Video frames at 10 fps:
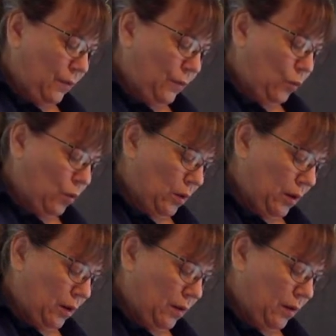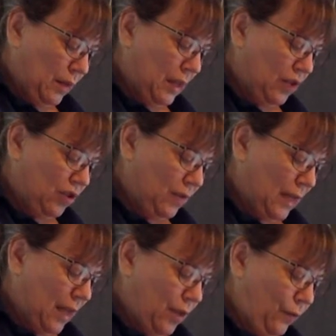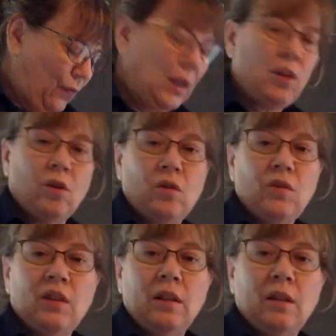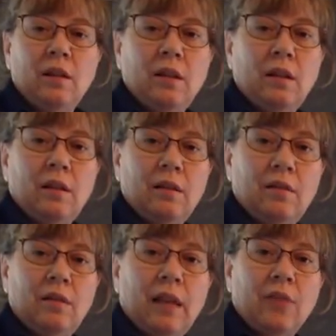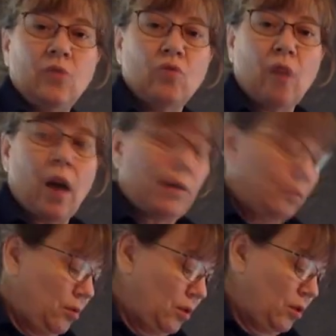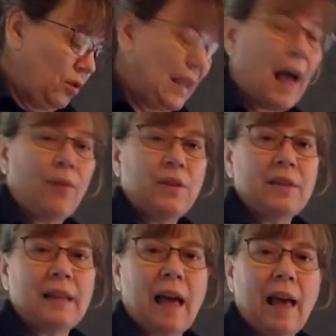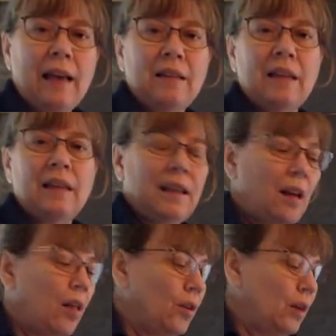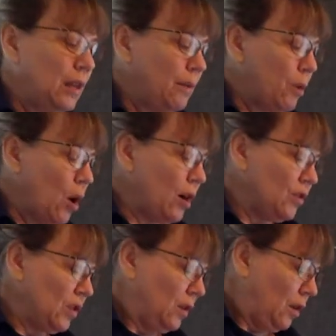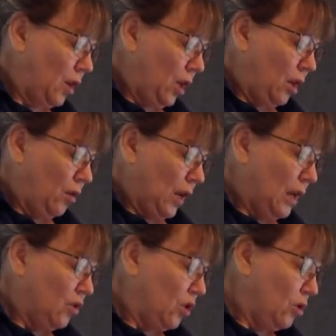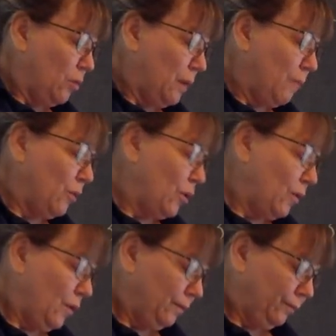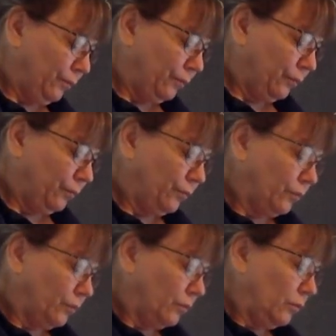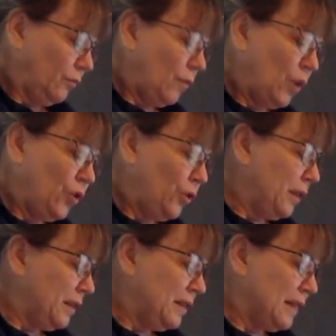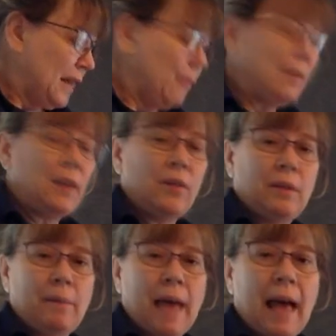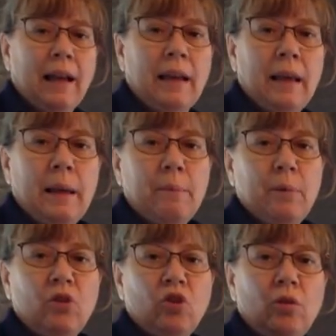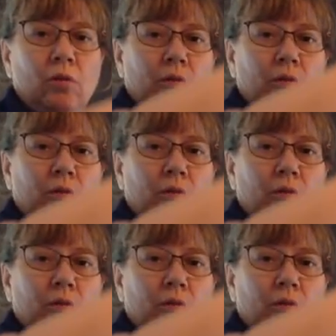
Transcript: for each of the other figures that are drawn. Count the sides and then color in the bars. Okay, turn your paper over. You're doing the same thing on the back, but you're